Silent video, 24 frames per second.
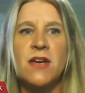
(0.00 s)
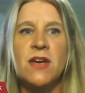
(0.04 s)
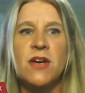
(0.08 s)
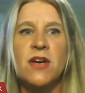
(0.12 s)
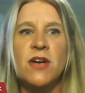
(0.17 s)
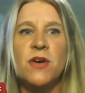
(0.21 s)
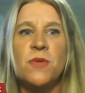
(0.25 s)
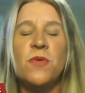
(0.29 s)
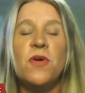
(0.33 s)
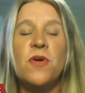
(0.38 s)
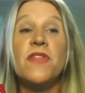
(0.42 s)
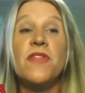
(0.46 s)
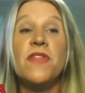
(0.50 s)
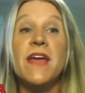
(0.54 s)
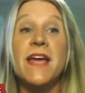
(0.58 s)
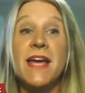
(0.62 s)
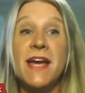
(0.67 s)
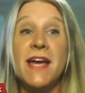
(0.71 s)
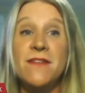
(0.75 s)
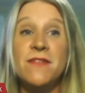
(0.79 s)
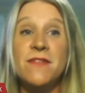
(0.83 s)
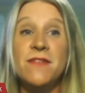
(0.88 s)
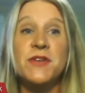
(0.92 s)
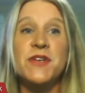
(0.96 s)
Well, they
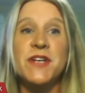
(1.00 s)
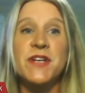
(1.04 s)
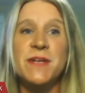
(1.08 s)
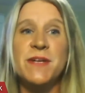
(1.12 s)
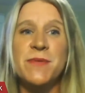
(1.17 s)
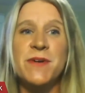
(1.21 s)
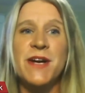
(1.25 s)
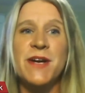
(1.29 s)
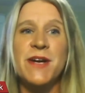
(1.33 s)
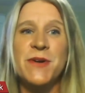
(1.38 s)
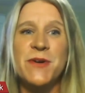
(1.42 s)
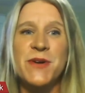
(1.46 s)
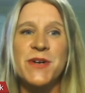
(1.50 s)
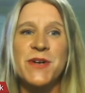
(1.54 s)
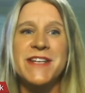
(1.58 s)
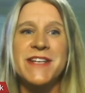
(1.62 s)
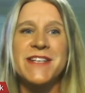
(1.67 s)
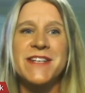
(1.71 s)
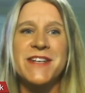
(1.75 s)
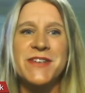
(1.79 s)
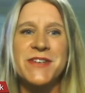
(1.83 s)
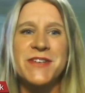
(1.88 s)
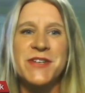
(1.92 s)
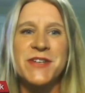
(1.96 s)
have a great priority
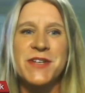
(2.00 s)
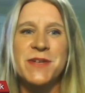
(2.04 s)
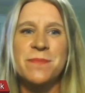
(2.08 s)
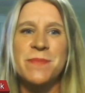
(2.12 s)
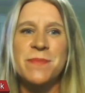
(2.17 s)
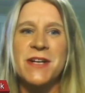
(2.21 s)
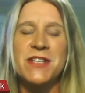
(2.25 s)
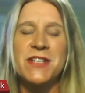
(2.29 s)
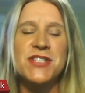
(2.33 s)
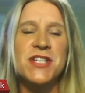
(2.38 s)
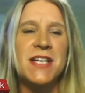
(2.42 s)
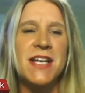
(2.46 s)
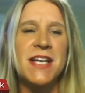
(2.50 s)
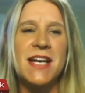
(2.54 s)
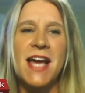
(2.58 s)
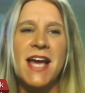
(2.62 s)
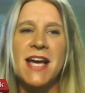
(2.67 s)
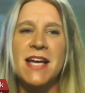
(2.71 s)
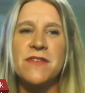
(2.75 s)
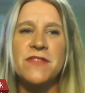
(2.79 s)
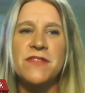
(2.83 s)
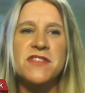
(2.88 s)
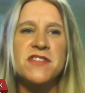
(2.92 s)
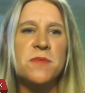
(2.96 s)
in our current budget, and I
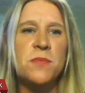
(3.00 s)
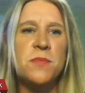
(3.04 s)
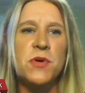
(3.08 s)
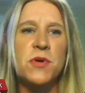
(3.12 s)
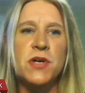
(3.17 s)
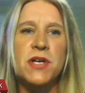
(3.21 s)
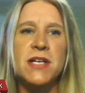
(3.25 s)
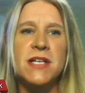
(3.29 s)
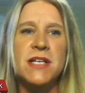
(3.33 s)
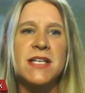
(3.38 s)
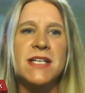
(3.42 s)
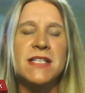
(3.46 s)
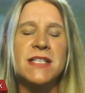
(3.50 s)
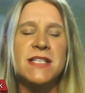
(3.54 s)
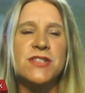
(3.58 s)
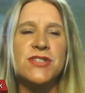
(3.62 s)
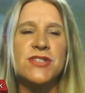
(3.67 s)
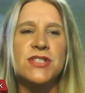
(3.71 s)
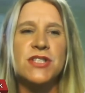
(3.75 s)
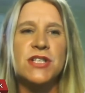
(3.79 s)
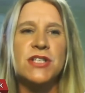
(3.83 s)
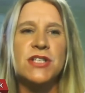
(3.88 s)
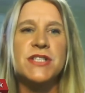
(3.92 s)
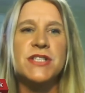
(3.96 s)
have supported
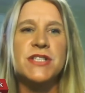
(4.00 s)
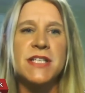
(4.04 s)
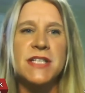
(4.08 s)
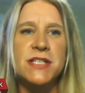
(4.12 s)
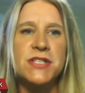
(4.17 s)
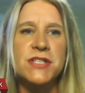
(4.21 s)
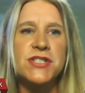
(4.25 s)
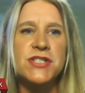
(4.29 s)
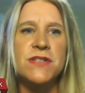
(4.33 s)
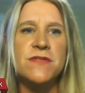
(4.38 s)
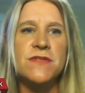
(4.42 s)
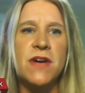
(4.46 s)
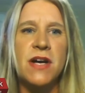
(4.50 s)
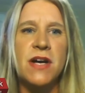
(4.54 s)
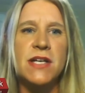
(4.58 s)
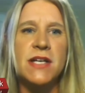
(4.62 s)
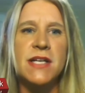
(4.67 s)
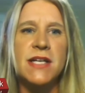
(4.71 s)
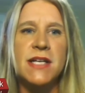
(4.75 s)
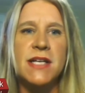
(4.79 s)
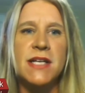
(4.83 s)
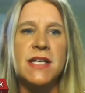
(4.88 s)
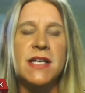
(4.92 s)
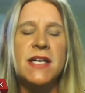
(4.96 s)
additional DISH
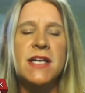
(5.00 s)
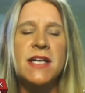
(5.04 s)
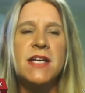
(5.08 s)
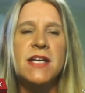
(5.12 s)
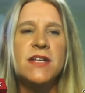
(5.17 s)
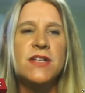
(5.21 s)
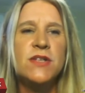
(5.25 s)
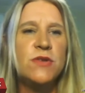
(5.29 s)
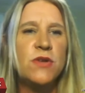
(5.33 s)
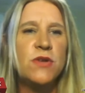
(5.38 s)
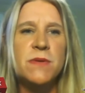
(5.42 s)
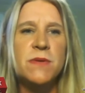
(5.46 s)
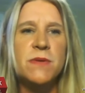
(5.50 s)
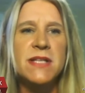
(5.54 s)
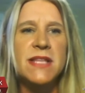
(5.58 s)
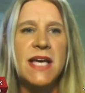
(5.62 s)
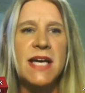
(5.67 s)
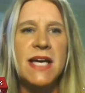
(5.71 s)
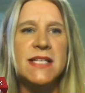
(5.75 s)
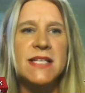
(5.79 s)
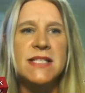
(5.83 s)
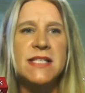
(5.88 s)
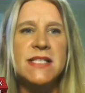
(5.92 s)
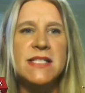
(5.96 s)
funding. You know what
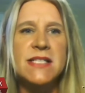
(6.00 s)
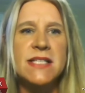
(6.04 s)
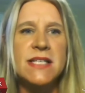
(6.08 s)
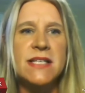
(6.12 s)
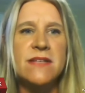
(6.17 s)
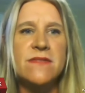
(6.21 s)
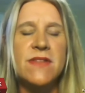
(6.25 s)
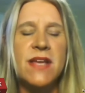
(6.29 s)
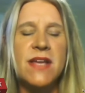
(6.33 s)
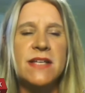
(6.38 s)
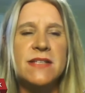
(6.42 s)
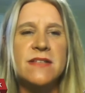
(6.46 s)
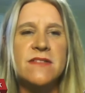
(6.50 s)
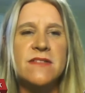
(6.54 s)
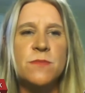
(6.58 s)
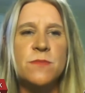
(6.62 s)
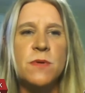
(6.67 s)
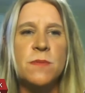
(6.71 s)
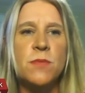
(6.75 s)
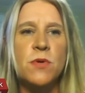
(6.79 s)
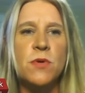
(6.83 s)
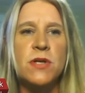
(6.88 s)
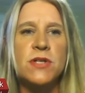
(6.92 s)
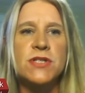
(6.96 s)
that is, Steve, that
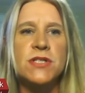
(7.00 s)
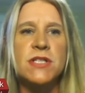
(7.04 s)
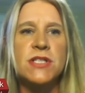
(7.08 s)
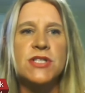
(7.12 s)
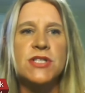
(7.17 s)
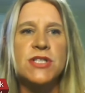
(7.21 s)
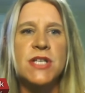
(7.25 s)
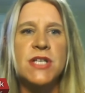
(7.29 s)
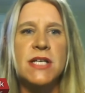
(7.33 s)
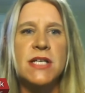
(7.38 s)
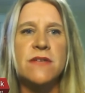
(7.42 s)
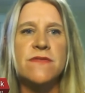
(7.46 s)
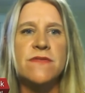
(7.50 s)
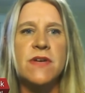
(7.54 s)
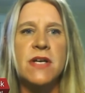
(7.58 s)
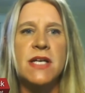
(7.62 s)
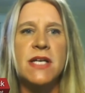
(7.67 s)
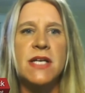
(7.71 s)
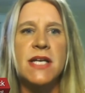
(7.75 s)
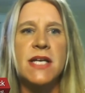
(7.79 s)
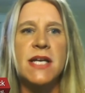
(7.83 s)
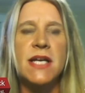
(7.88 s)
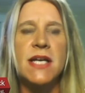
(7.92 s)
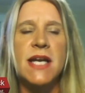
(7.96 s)
disproportionate share
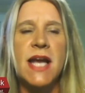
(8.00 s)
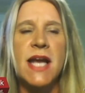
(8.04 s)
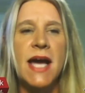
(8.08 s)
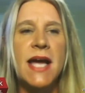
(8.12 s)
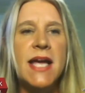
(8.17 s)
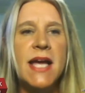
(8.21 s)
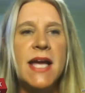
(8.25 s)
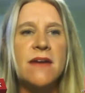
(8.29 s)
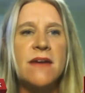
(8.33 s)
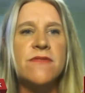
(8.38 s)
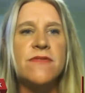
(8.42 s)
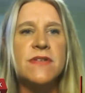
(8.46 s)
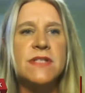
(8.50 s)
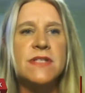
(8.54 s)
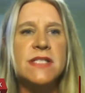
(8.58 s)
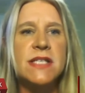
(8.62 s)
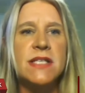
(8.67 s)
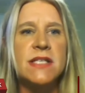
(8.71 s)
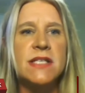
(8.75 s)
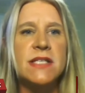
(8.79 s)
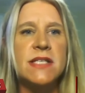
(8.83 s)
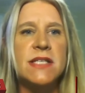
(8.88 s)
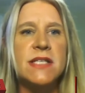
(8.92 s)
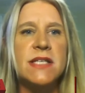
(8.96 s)
funding. And I have
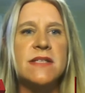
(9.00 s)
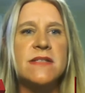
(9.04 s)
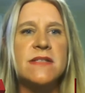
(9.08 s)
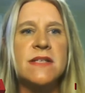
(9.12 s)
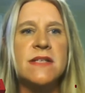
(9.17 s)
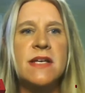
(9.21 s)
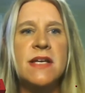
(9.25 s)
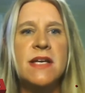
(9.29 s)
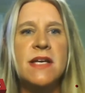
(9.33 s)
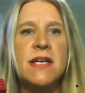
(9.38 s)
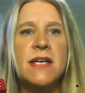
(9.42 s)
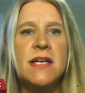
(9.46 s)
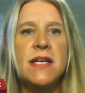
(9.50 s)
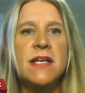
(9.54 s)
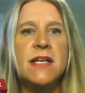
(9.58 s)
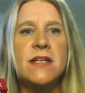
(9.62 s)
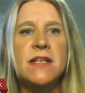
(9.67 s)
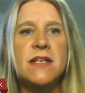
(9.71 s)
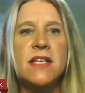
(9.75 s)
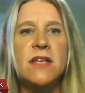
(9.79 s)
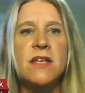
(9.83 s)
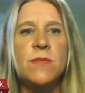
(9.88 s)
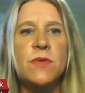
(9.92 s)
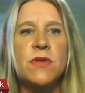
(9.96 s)
facilities
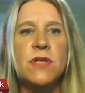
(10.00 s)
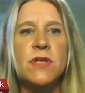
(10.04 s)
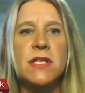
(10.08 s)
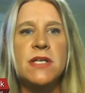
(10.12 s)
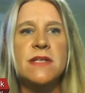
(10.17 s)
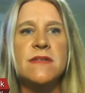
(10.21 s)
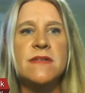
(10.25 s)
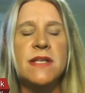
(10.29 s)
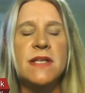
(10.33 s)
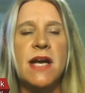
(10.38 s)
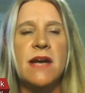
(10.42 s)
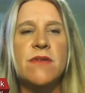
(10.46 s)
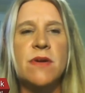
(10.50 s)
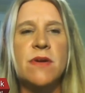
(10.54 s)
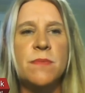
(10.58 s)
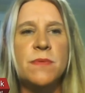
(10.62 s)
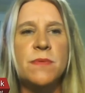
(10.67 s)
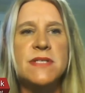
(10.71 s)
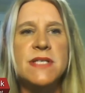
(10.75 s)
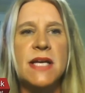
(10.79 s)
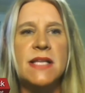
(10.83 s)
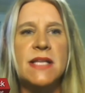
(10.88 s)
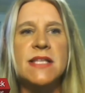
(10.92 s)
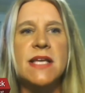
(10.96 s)
in communities that I
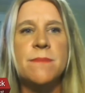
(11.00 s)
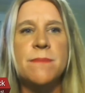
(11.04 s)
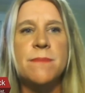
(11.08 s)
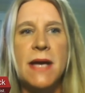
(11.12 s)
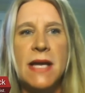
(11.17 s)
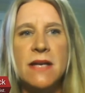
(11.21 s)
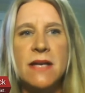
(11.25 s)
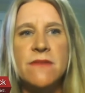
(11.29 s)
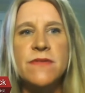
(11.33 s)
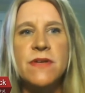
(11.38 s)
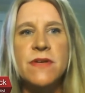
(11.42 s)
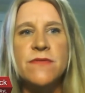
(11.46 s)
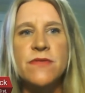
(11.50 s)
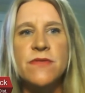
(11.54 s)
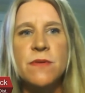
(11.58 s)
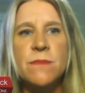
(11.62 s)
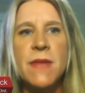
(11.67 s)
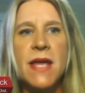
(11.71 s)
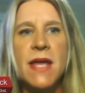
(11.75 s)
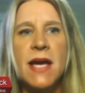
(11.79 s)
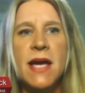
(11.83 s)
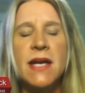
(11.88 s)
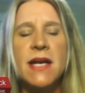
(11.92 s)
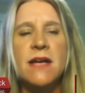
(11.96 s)
represent that benefit from
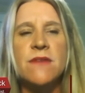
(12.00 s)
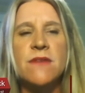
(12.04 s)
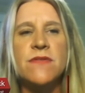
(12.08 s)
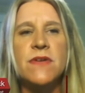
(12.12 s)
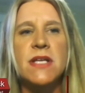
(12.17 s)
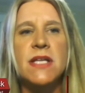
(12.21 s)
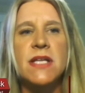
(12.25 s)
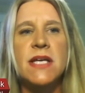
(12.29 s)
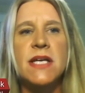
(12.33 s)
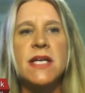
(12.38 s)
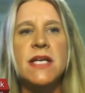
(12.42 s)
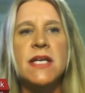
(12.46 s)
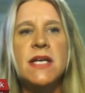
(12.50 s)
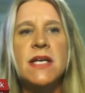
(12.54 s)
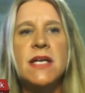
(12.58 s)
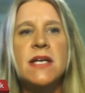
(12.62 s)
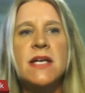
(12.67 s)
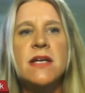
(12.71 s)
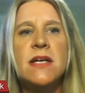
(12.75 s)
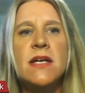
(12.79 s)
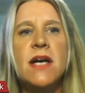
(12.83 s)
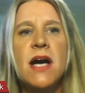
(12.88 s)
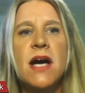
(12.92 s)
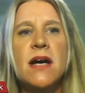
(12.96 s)
that. I feel like
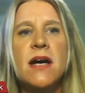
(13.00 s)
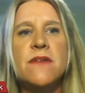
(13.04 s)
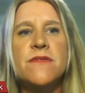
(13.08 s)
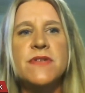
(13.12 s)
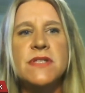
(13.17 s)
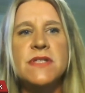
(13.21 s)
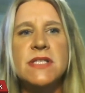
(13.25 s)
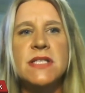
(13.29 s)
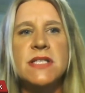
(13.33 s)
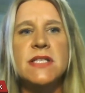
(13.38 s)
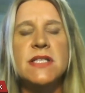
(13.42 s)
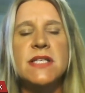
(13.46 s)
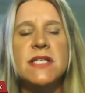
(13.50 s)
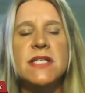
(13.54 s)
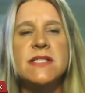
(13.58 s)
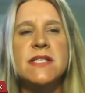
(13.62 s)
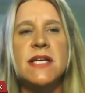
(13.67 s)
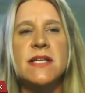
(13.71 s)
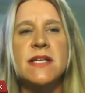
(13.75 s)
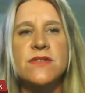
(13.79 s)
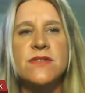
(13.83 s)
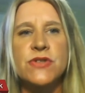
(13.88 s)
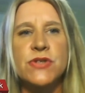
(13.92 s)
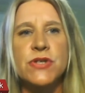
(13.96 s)
uh, facilities
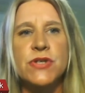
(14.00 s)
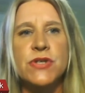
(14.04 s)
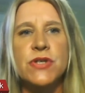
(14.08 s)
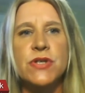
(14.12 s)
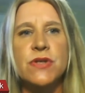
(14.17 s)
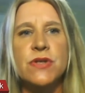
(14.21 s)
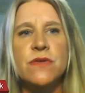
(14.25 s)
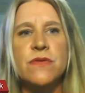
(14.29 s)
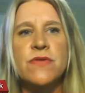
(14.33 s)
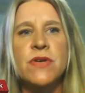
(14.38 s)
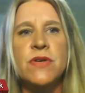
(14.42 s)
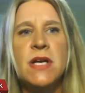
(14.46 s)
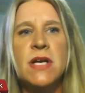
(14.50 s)
that serve